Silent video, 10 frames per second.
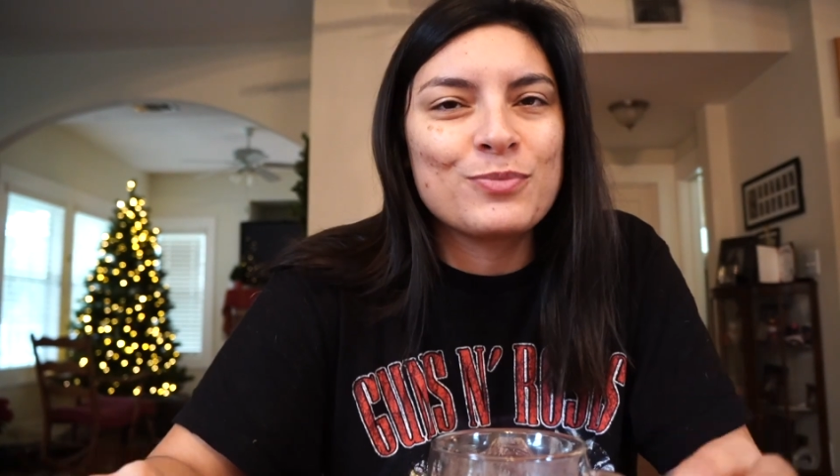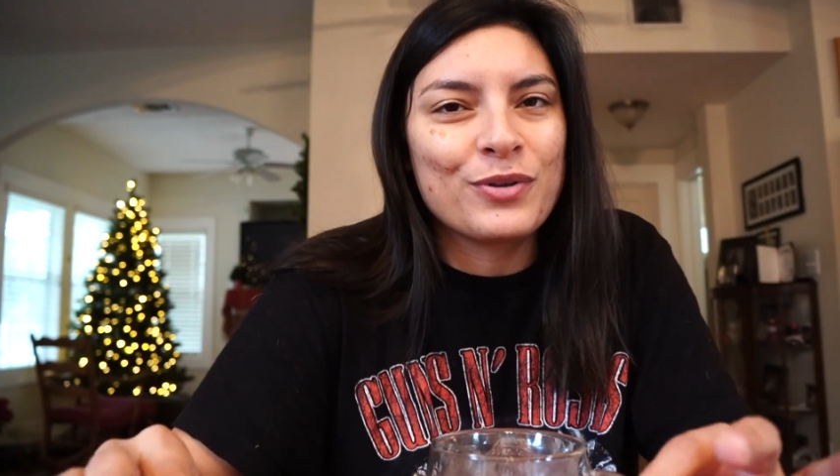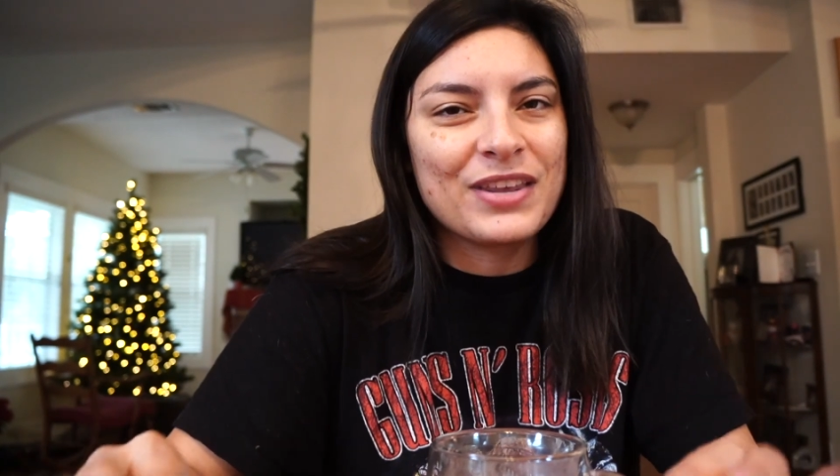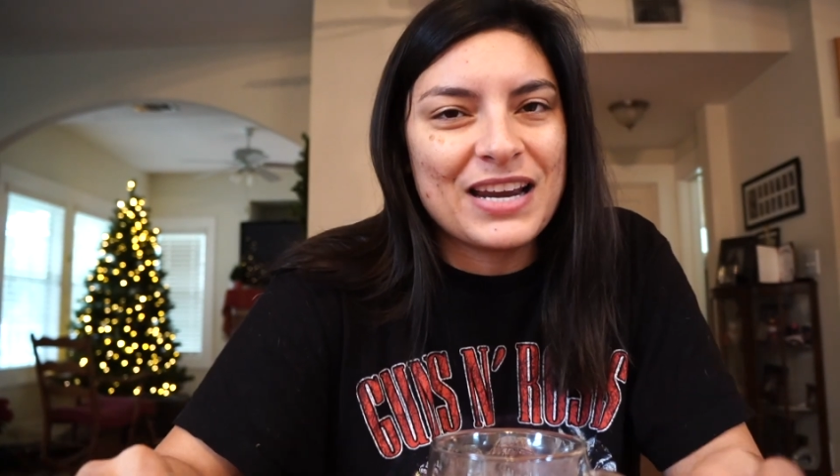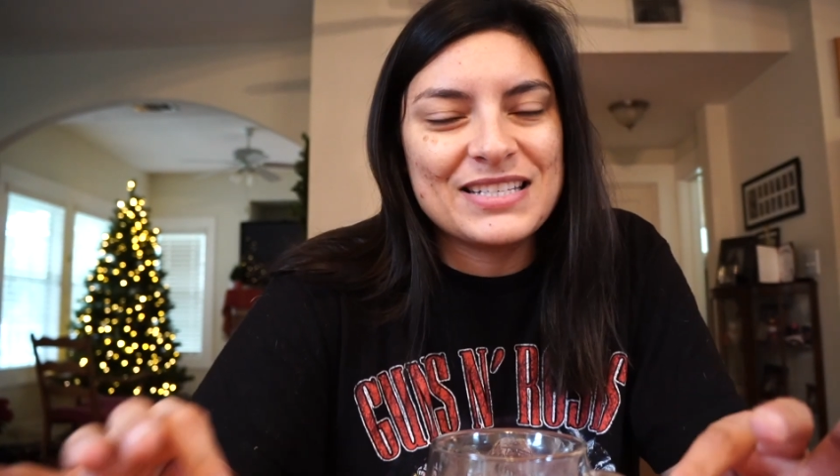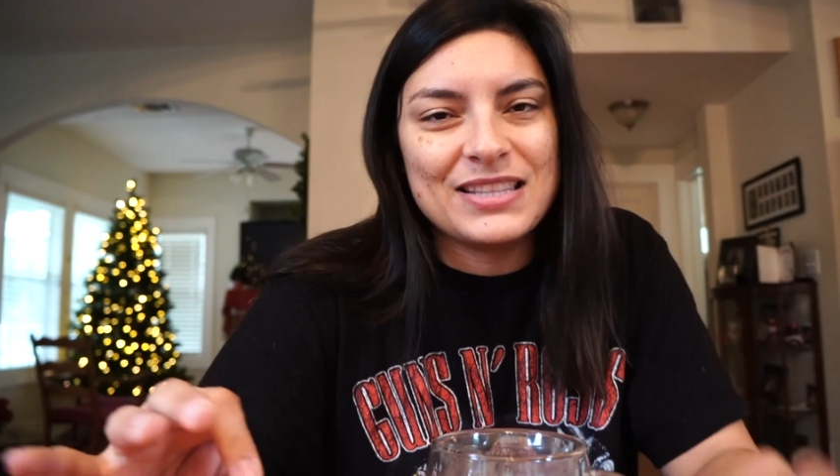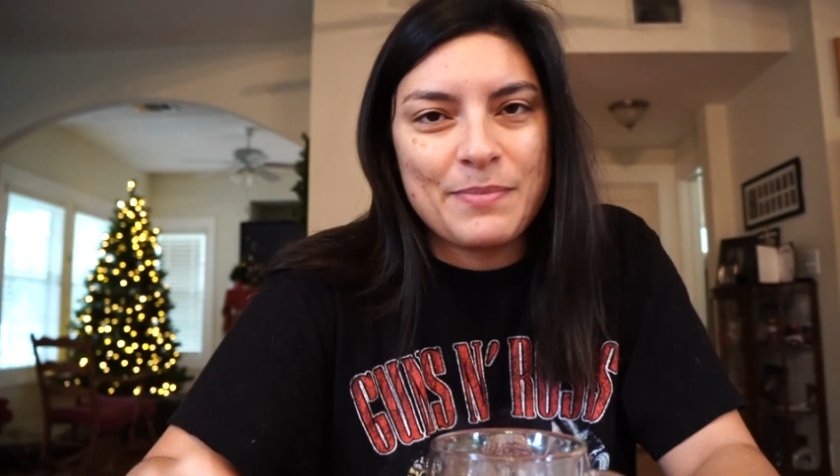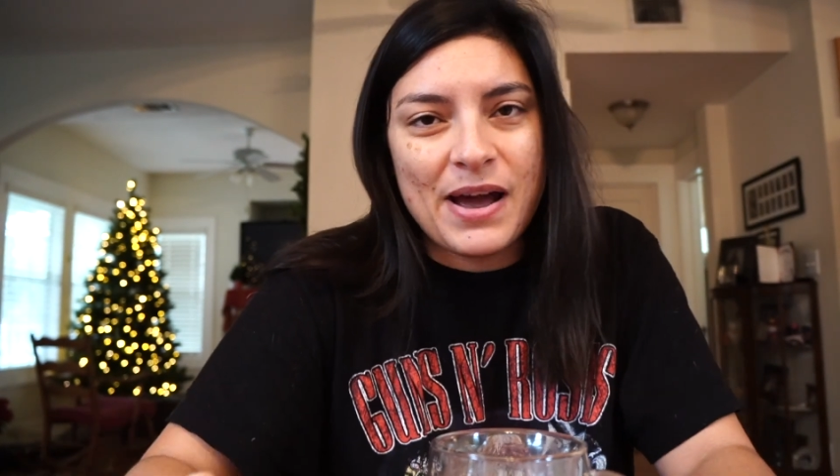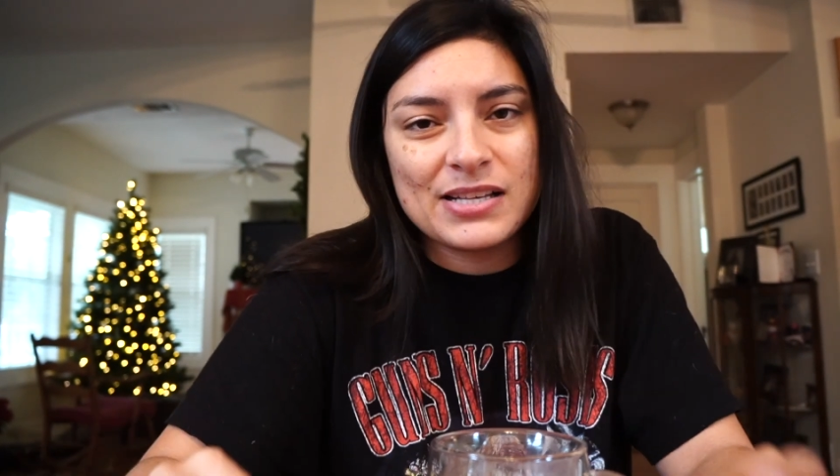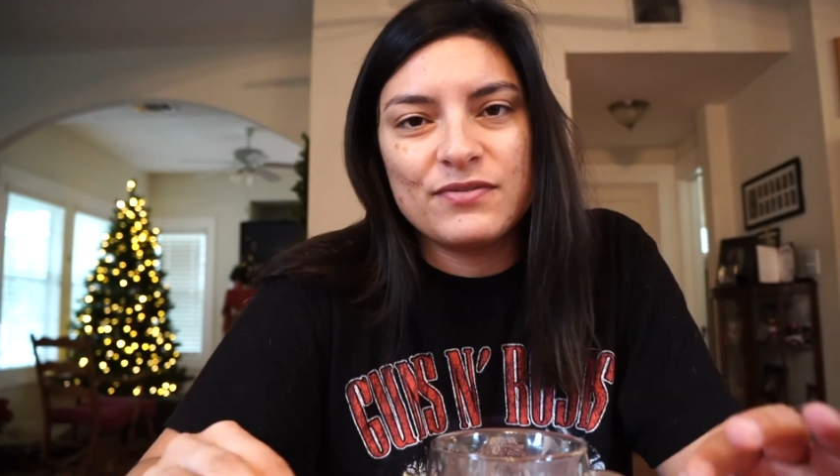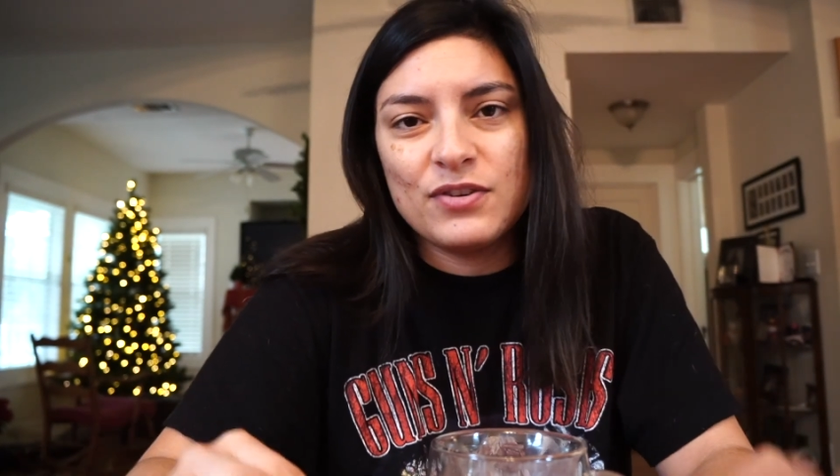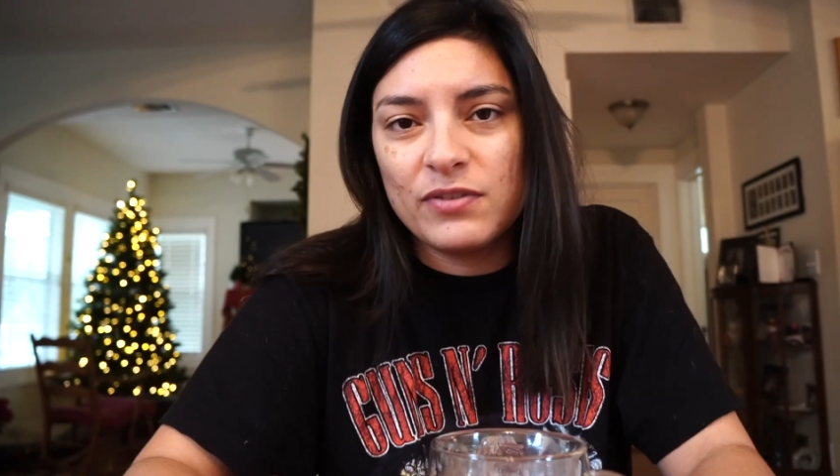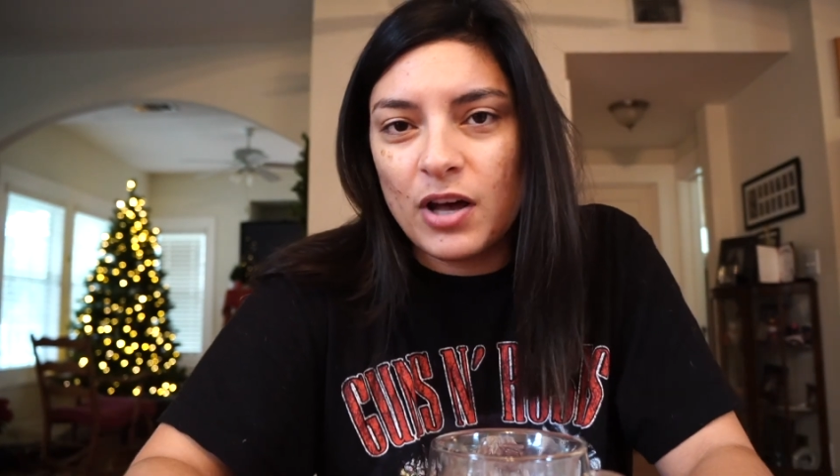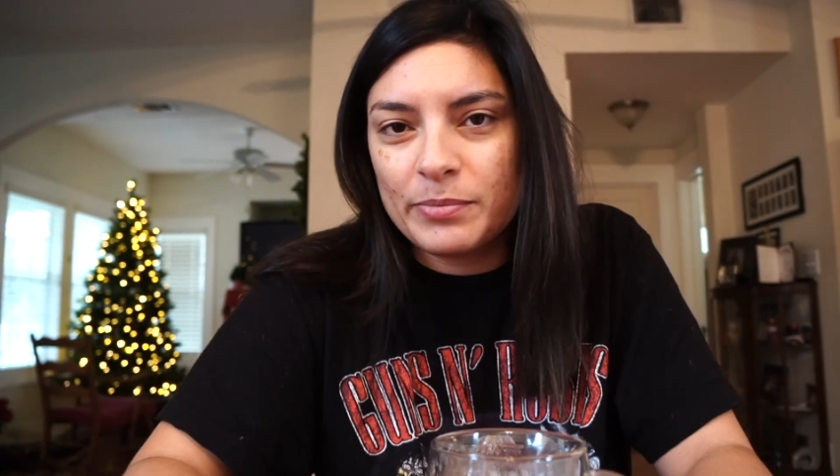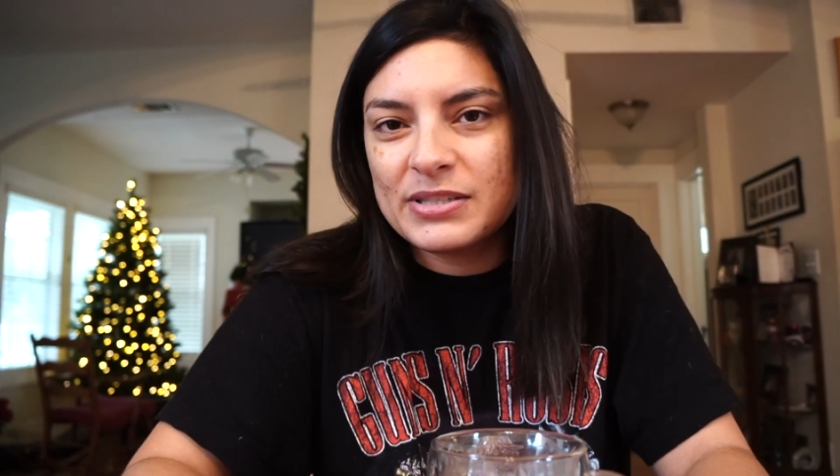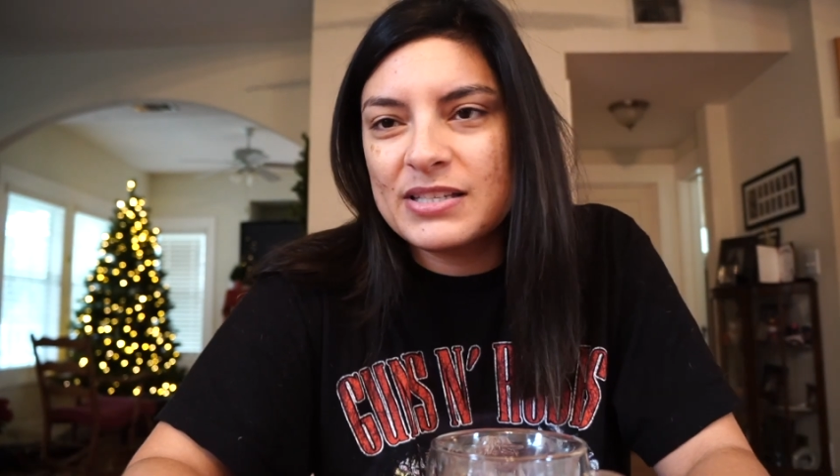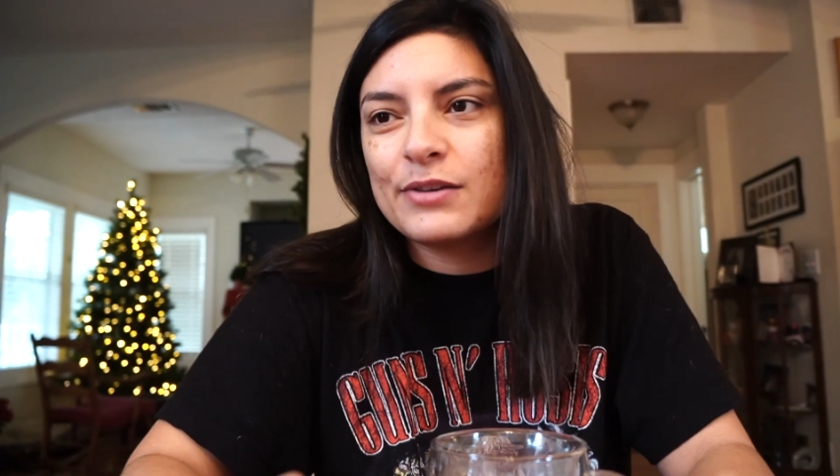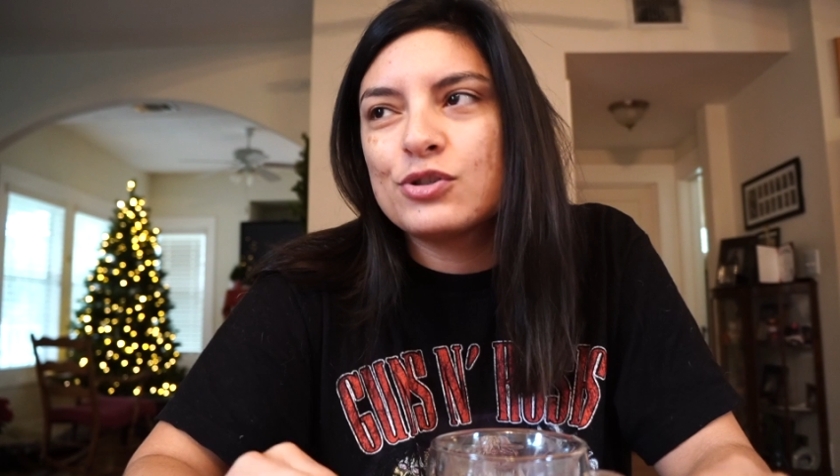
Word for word: more than I did the past few Vlogmases.